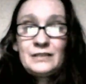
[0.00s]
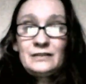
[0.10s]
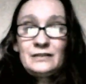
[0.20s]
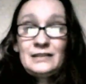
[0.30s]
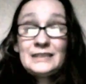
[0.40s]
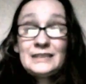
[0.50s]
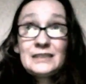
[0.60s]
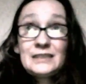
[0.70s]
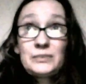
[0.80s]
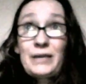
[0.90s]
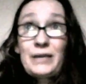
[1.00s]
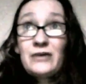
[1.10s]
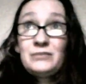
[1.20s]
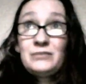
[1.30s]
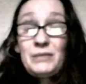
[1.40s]
at least
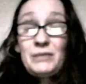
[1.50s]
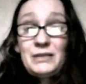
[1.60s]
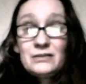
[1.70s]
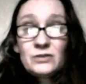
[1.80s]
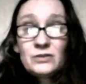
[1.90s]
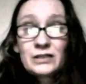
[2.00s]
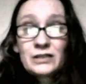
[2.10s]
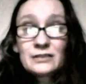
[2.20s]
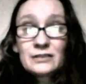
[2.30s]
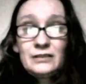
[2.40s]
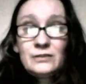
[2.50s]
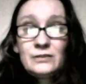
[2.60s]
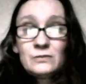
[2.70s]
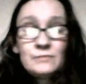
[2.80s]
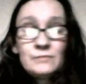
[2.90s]
inspiring, maybe, or you know,
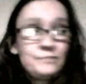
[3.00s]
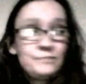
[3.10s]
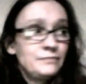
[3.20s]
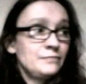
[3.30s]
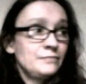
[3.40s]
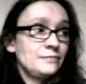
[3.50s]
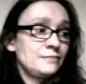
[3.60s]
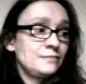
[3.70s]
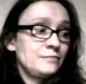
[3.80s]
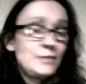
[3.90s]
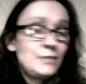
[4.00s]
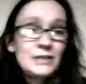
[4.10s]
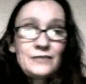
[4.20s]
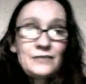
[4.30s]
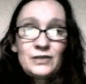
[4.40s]
maybe it'll
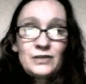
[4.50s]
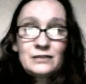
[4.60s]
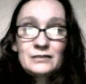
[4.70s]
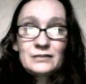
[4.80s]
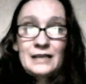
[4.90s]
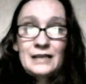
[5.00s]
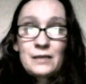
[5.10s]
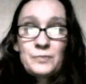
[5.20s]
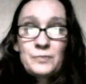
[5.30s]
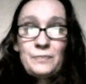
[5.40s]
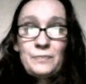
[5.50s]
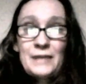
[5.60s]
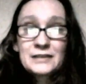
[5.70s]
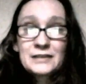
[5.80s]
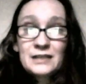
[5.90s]
give you a kick up the
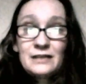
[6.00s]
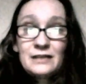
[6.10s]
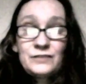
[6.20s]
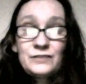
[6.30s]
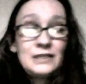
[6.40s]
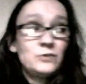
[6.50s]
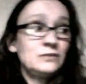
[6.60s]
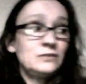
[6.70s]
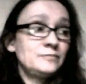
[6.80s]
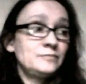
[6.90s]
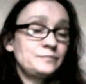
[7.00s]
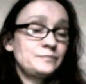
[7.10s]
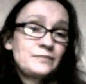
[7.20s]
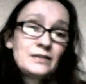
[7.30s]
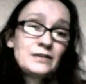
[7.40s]
backside if you need one.
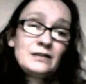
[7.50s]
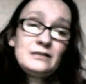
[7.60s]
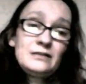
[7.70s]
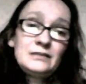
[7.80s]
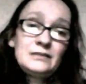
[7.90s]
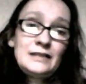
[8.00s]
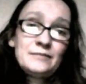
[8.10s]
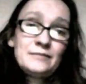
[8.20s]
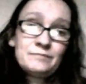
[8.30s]
And